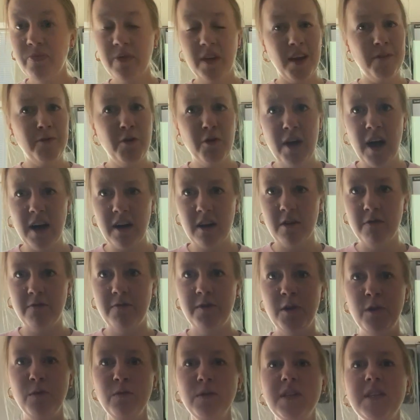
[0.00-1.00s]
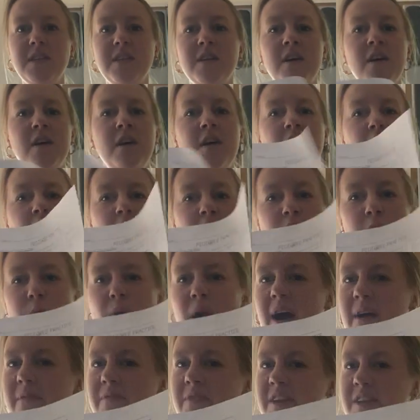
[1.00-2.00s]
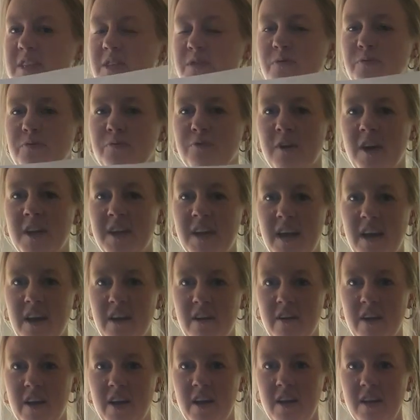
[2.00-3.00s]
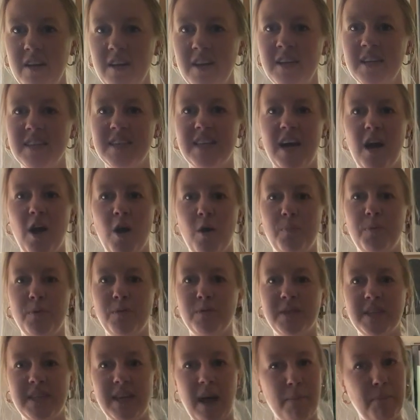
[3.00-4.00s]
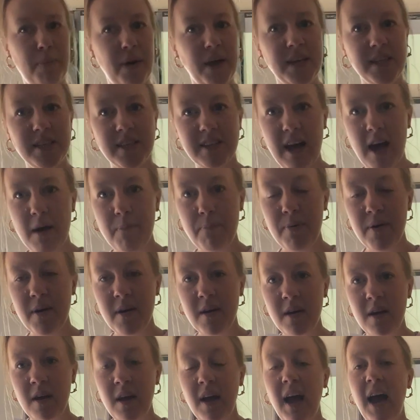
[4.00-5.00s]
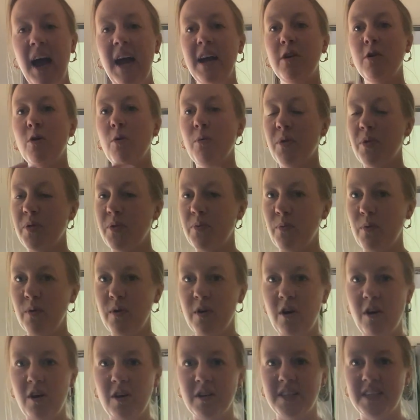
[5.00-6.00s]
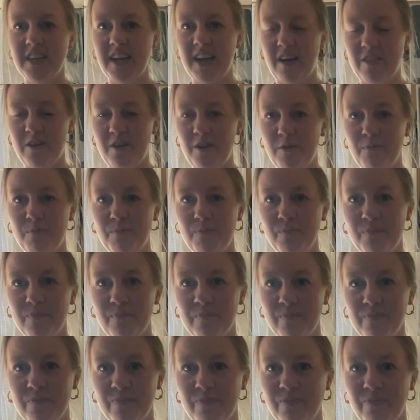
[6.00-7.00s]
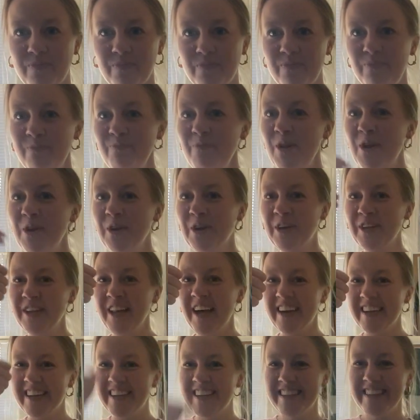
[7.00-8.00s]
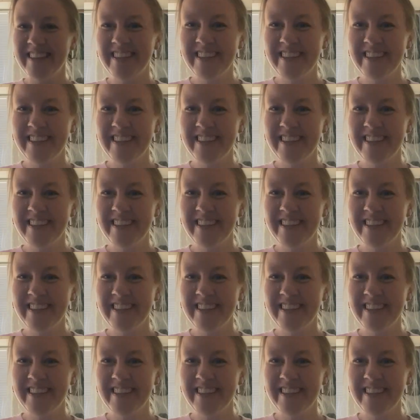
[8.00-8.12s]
If you get confused, you have this front area to help you step by step and go through it all together. Good luck.